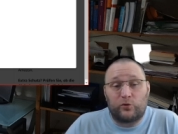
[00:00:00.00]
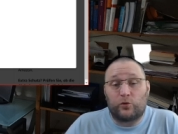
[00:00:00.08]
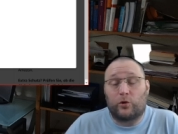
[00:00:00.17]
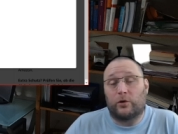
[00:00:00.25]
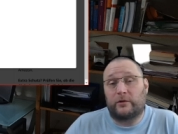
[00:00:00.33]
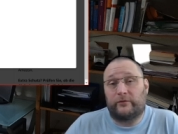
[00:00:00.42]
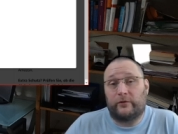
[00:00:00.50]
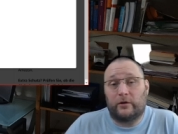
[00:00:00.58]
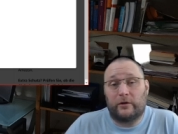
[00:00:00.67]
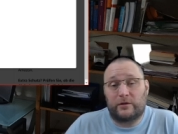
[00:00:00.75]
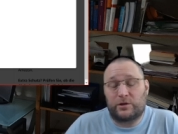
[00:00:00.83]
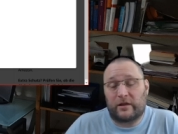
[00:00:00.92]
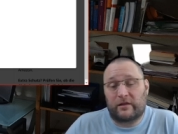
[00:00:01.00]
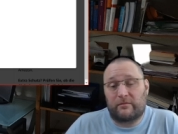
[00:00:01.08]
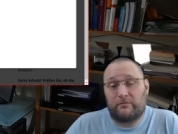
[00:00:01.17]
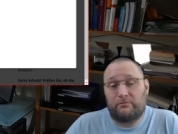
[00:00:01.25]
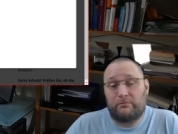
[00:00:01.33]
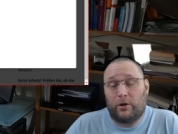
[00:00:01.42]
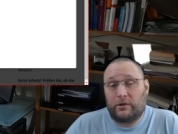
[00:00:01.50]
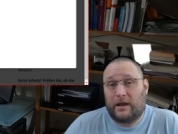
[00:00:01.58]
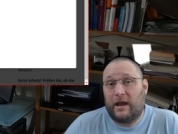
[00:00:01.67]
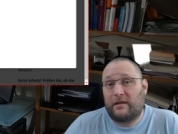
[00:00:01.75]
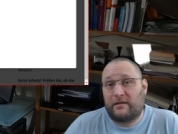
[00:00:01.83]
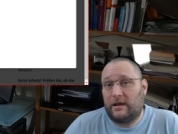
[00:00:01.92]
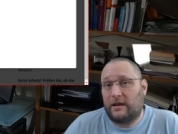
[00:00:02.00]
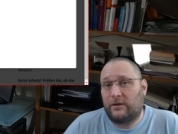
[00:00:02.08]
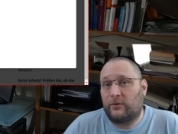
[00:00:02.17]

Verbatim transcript: too good for just podcasting.